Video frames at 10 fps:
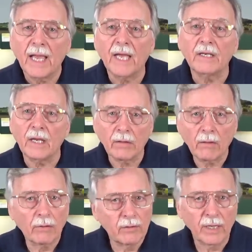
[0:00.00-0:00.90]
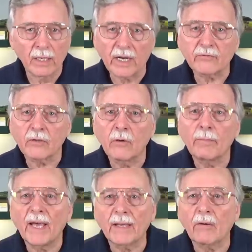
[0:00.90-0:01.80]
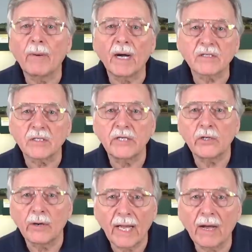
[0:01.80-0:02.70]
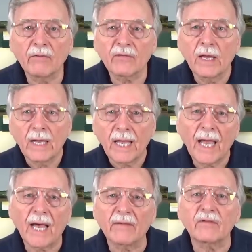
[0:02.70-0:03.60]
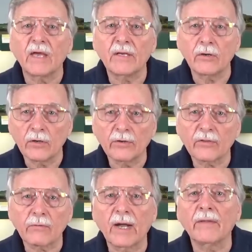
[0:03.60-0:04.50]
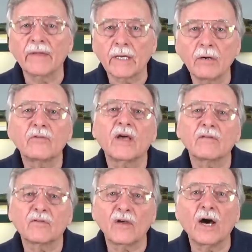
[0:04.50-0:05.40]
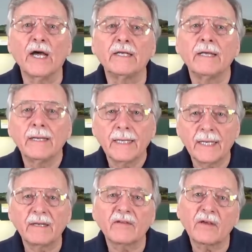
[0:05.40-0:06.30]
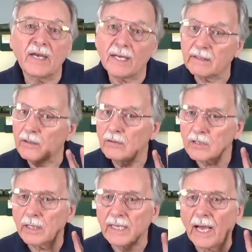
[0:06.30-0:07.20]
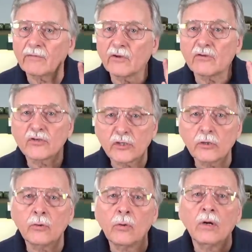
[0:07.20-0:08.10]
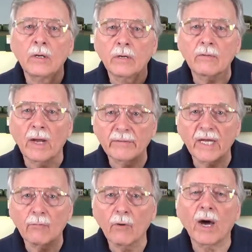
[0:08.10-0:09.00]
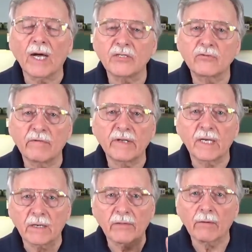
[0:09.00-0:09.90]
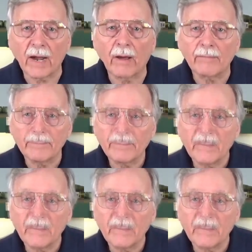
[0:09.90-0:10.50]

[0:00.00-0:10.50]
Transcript: And the electrical panel box in your house has an earth ground that goes outside and is connected usually now to 2 grounding rods driven into the ground.